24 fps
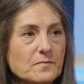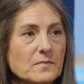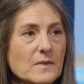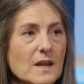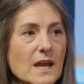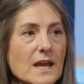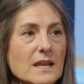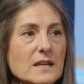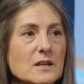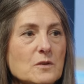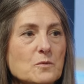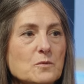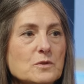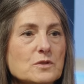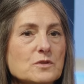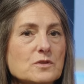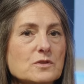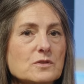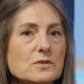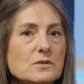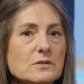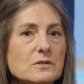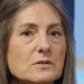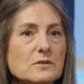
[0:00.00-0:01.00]
and it
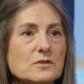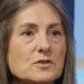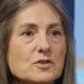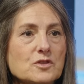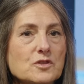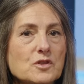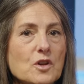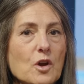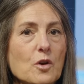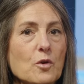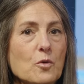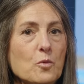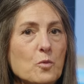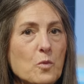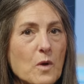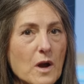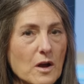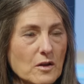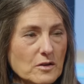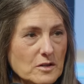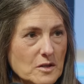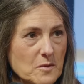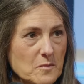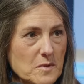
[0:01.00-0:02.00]
was so
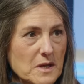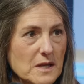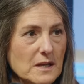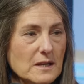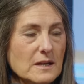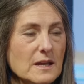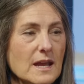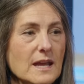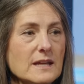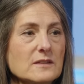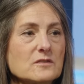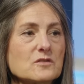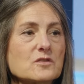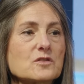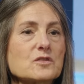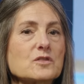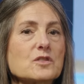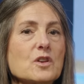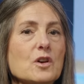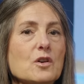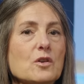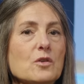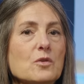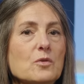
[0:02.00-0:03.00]
welcoming and
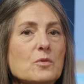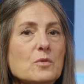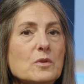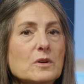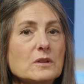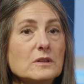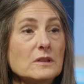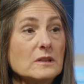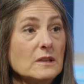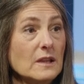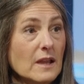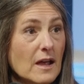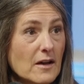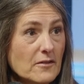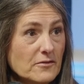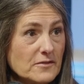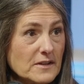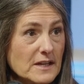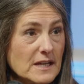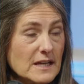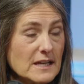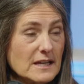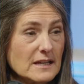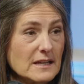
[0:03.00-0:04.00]
so
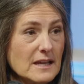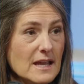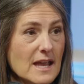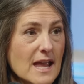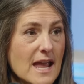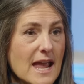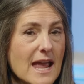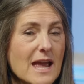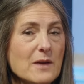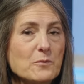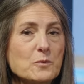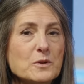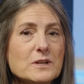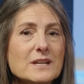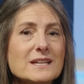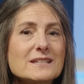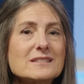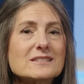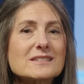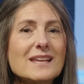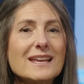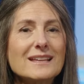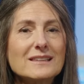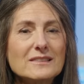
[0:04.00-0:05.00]
loving. And when I
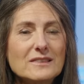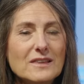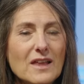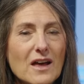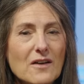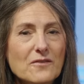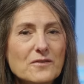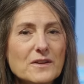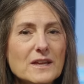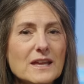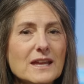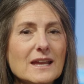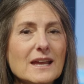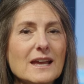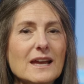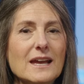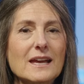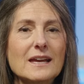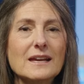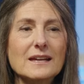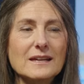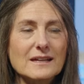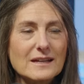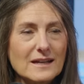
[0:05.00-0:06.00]
say loving,
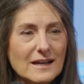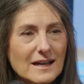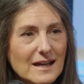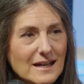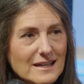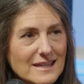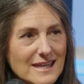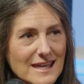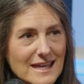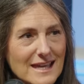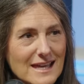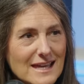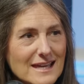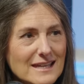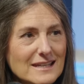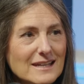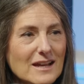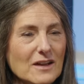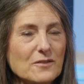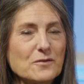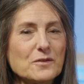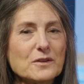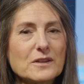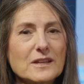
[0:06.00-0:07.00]
again,
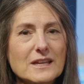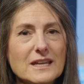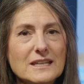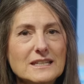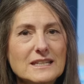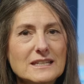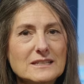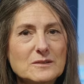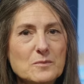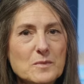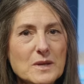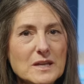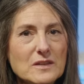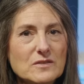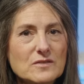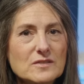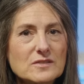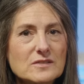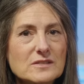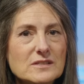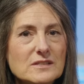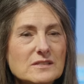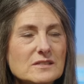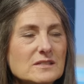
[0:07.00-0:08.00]
I feel like I need to make
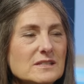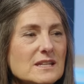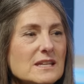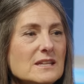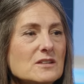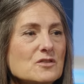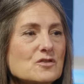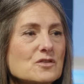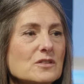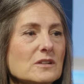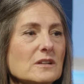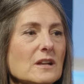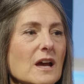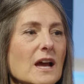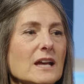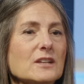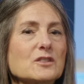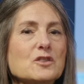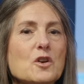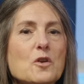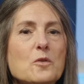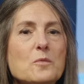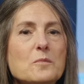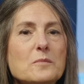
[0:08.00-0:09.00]
this distinction. I
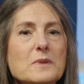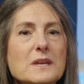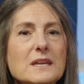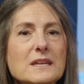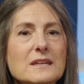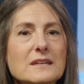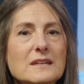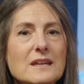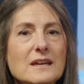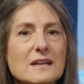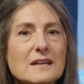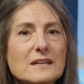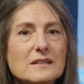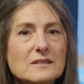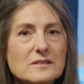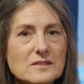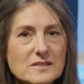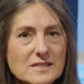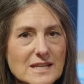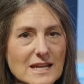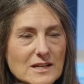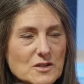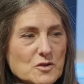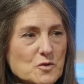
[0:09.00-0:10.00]
don't mean
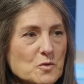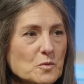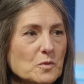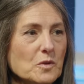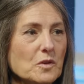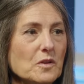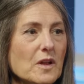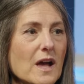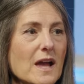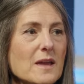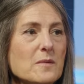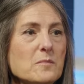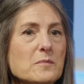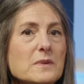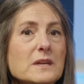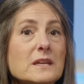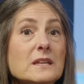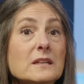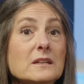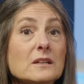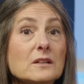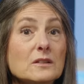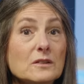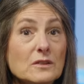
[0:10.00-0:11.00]
sexual. I
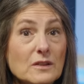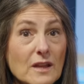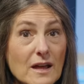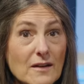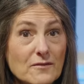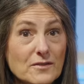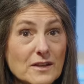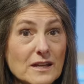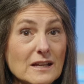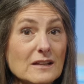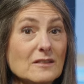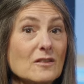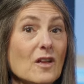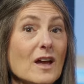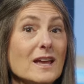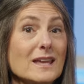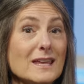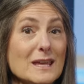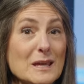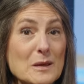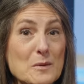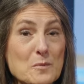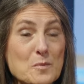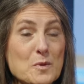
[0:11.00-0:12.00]
mean loving,
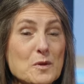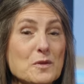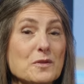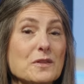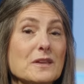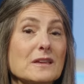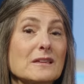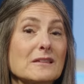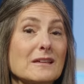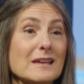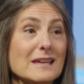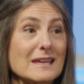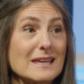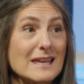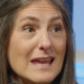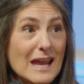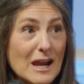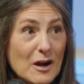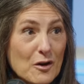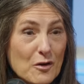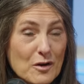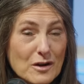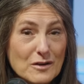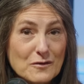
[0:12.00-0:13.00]
like empathy, like
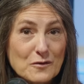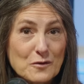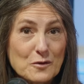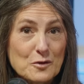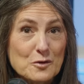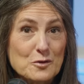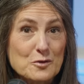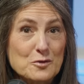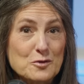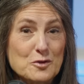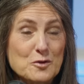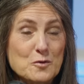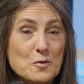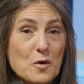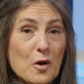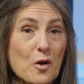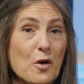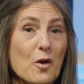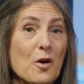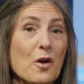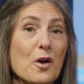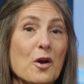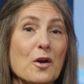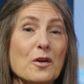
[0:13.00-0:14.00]
caring for who you
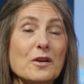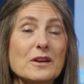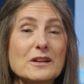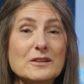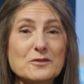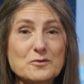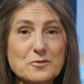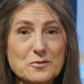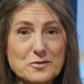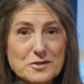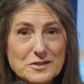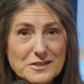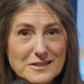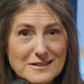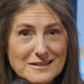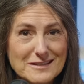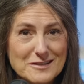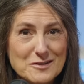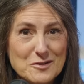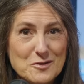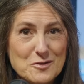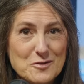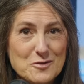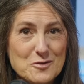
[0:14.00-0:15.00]
are, interested
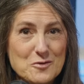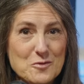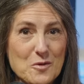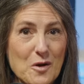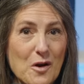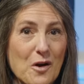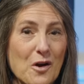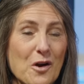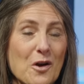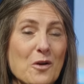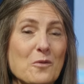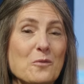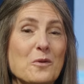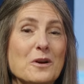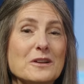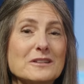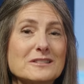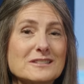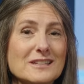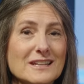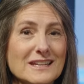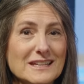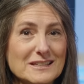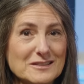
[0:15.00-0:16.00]
in who you are,
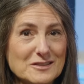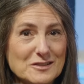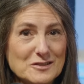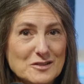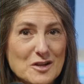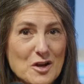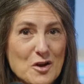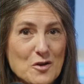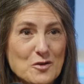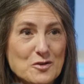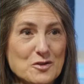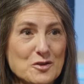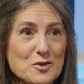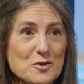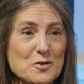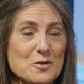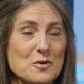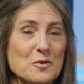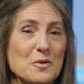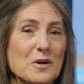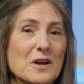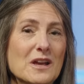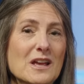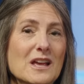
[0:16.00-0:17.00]
want to get to know
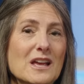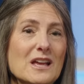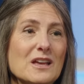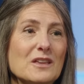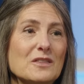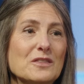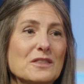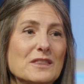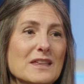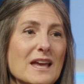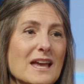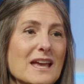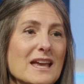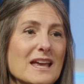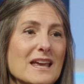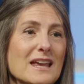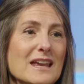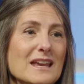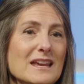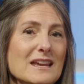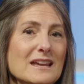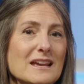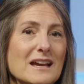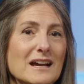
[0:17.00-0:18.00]
you.
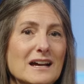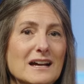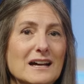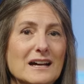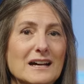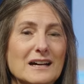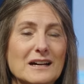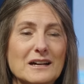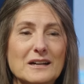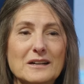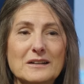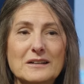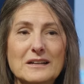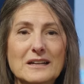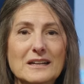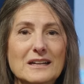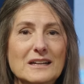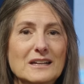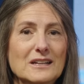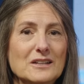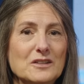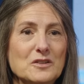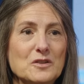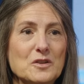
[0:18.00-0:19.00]
They,
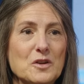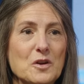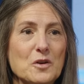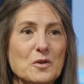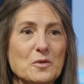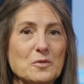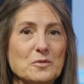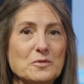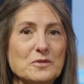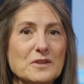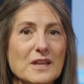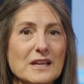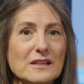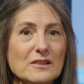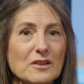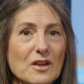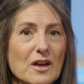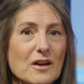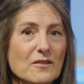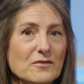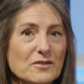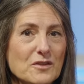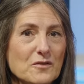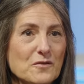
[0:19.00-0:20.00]
they
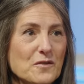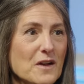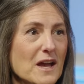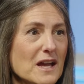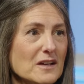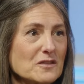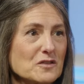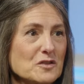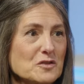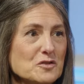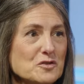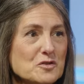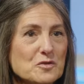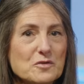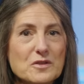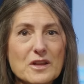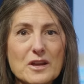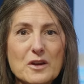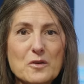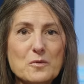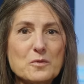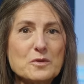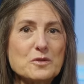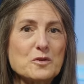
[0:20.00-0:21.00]
love the fact that you're
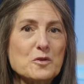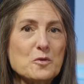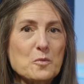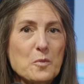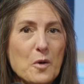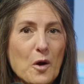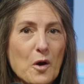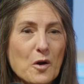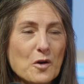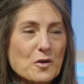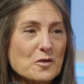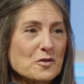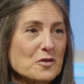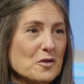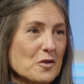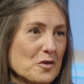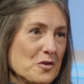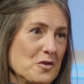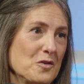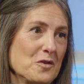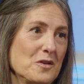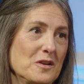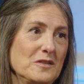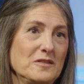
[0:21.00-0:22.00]
there with your
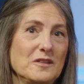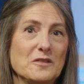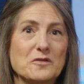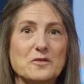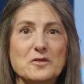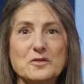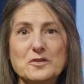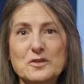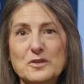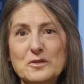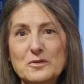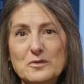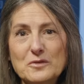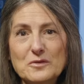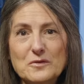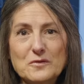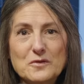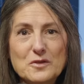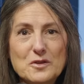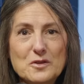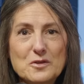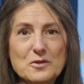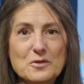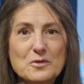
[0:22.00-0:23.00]
partner and that the two of
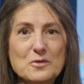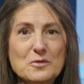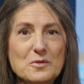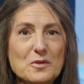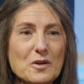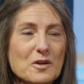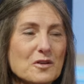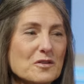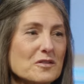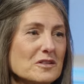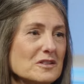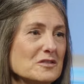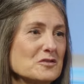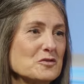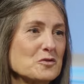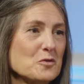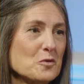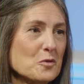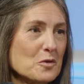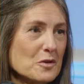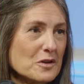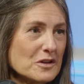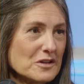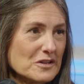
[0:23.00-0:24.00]
you are
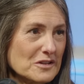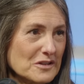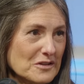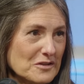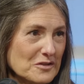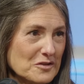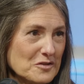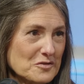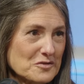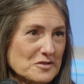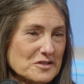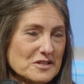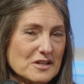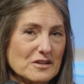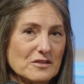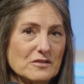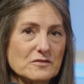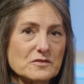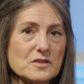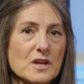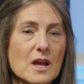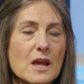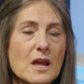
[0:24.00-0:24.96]
enjoying yourselves.